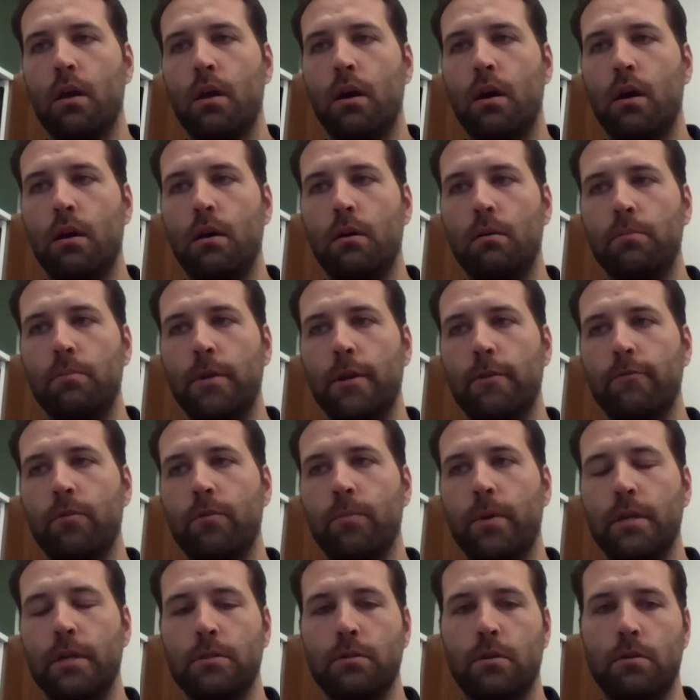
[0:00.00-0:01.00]
definitely
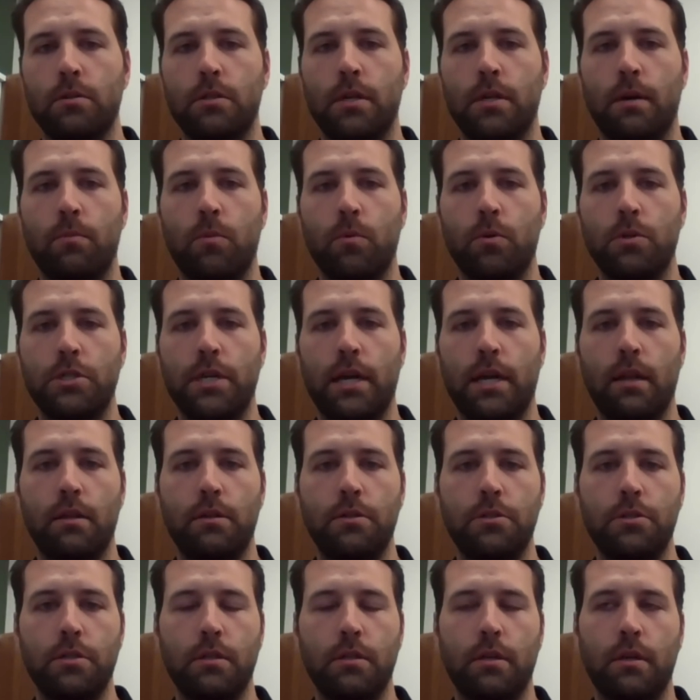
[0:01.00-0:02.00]
makes our job more
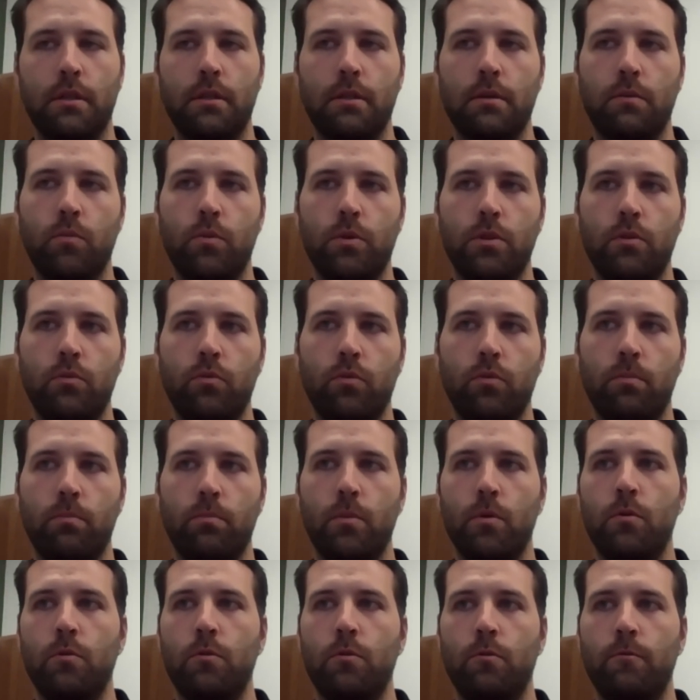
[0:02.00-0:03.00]
challenging. And then when you
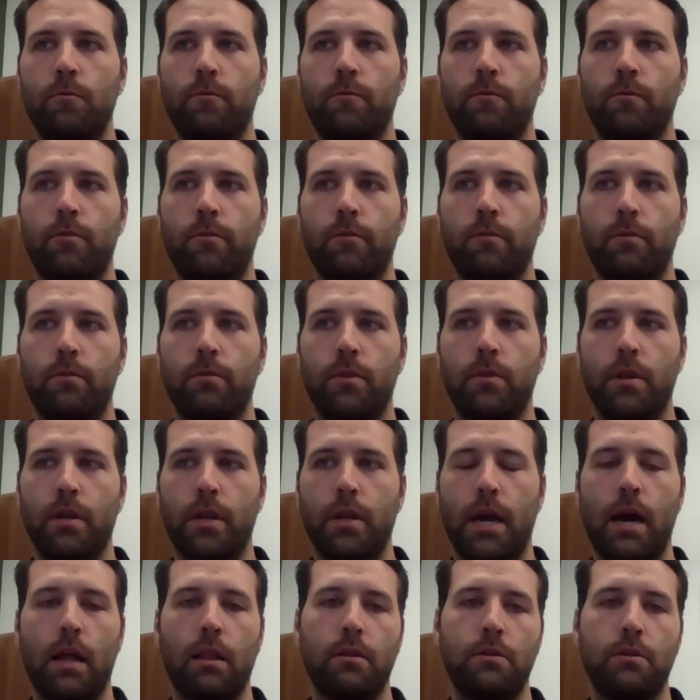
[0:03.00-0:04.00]
remove the
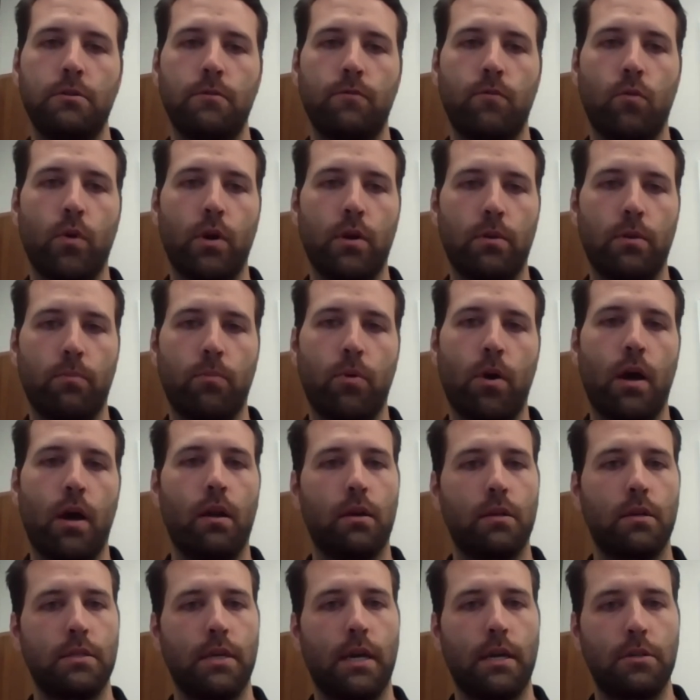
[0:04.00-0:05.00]
knowledge of where the
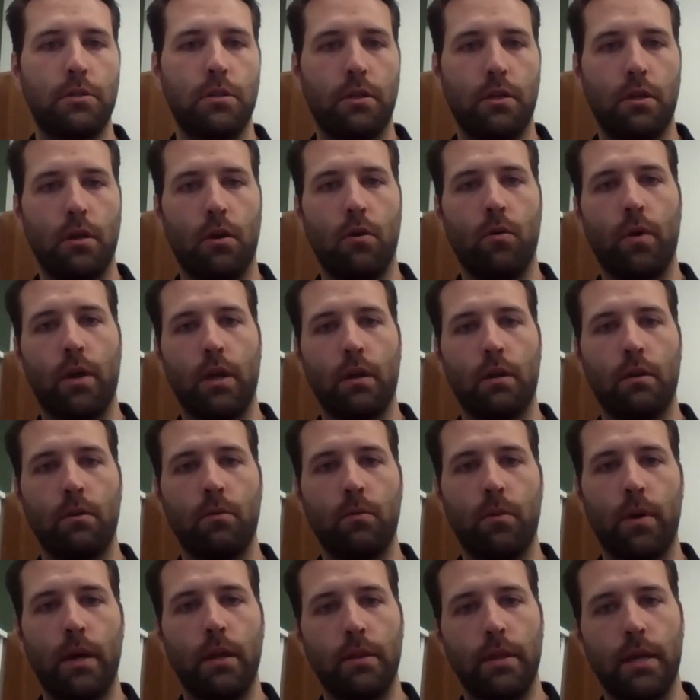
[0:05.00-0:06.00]
product's actually going,
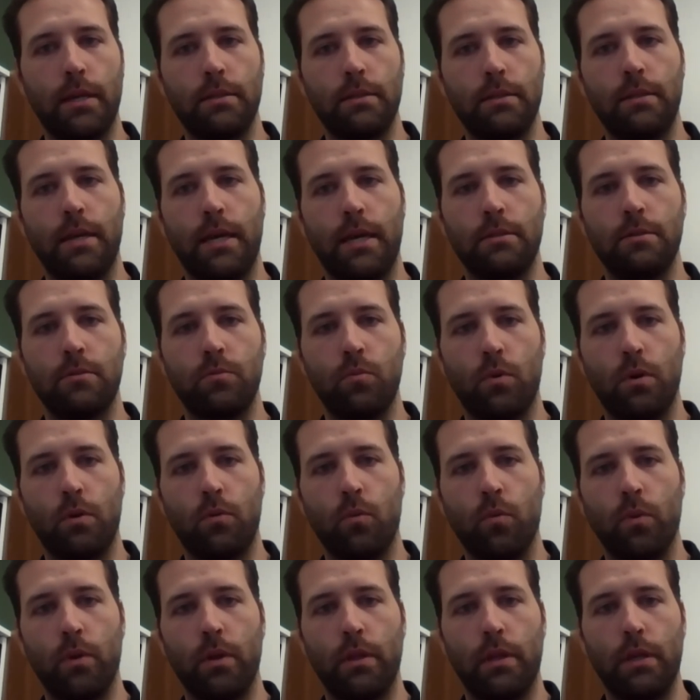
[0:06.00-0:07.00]
right? That's what
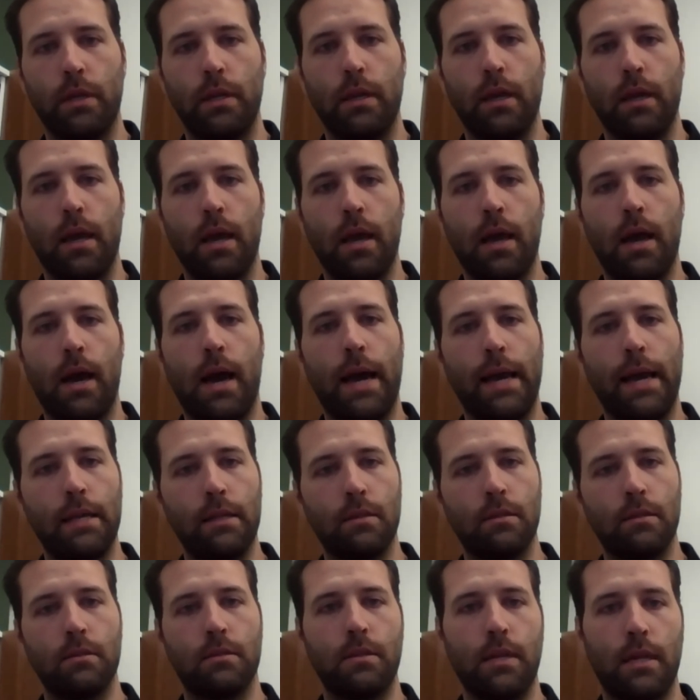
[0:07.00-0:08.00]
really
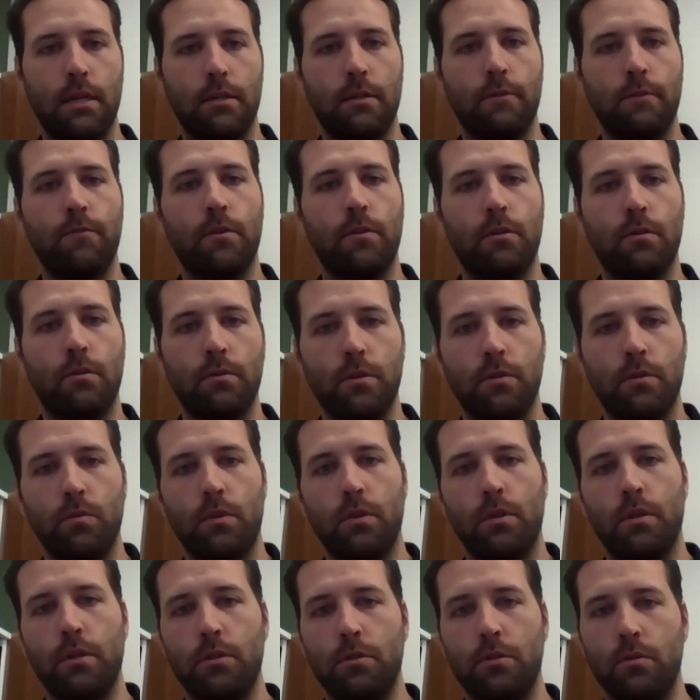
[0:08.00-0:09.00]
heightens that difficulty with
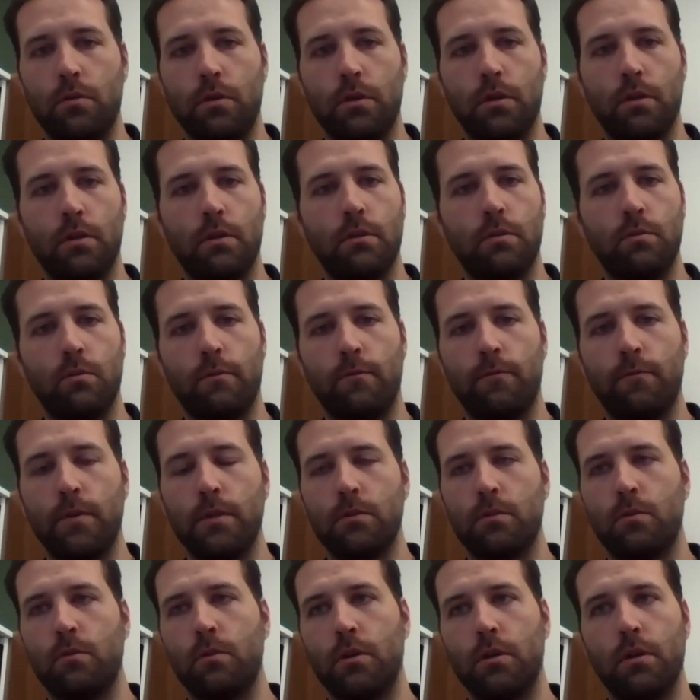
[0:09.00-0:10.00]
the digital goods. With the
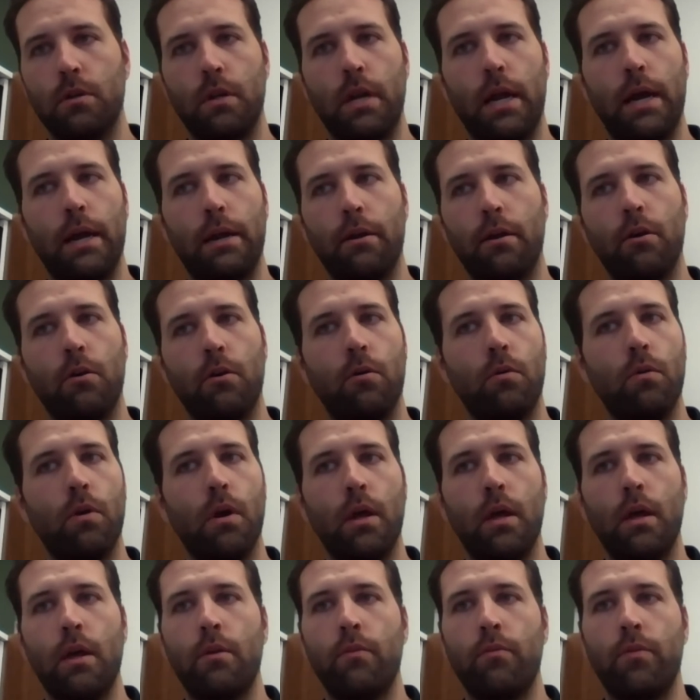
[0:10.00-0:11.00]
physical good, I know
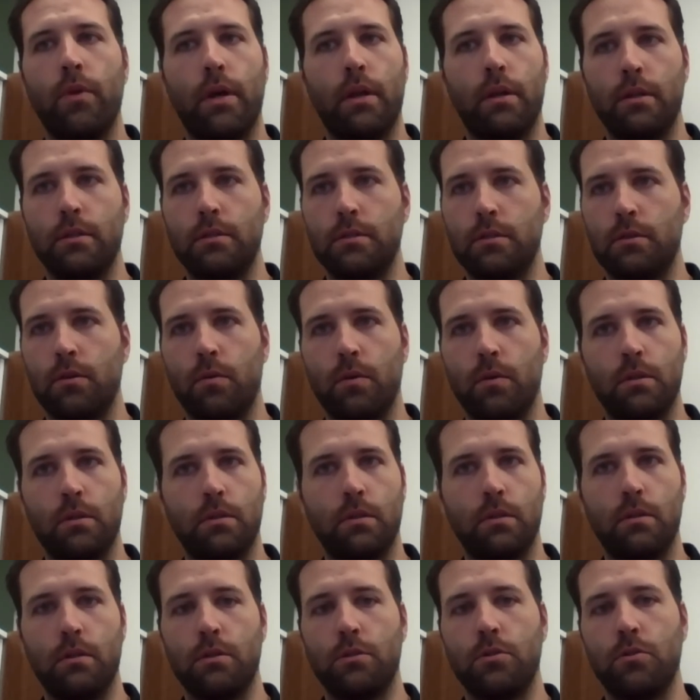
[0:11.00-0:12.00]
that it's going
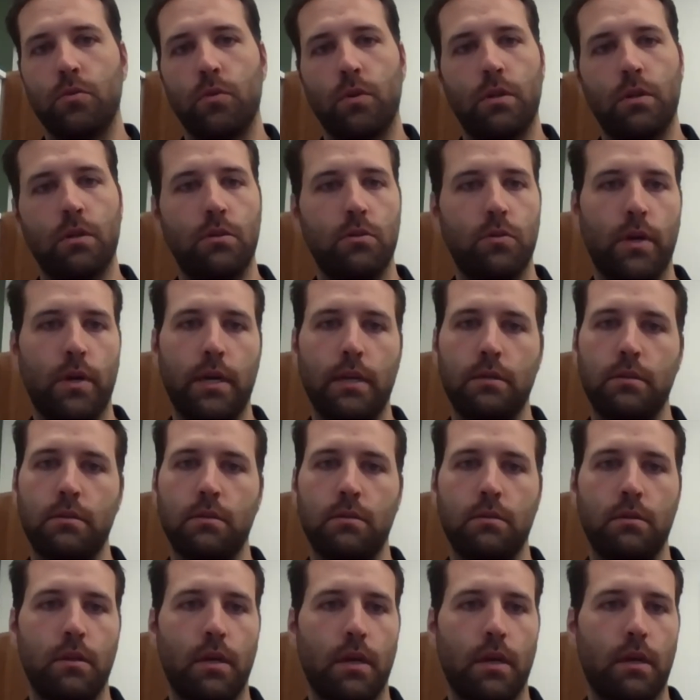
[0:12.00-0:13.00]
to this street
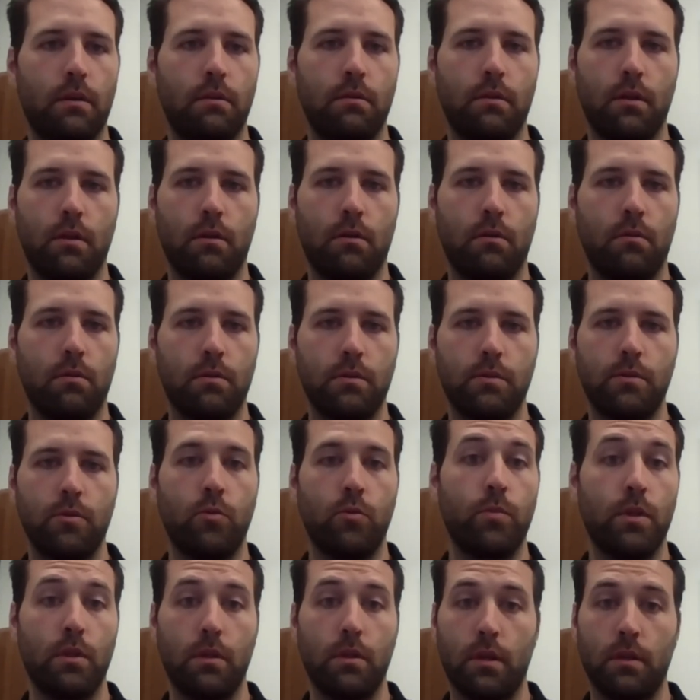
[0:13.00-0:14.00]
address that,
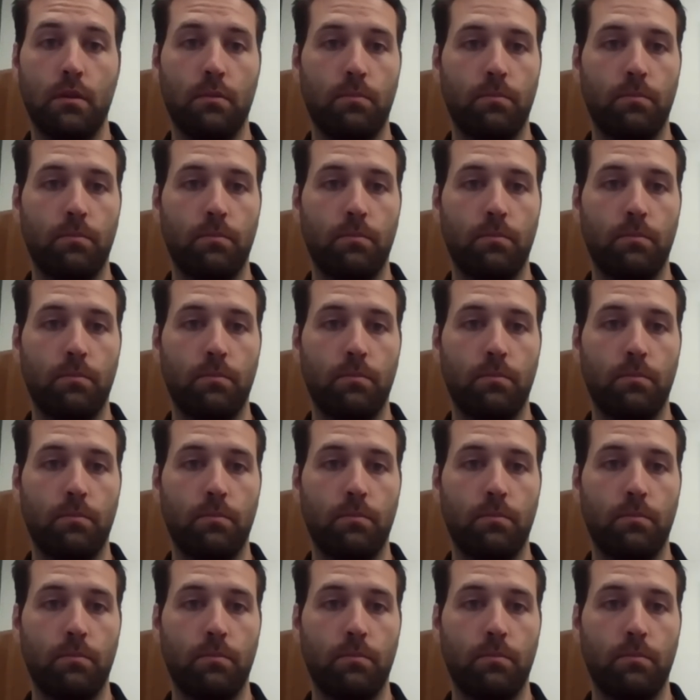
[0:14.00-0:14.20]
assuming that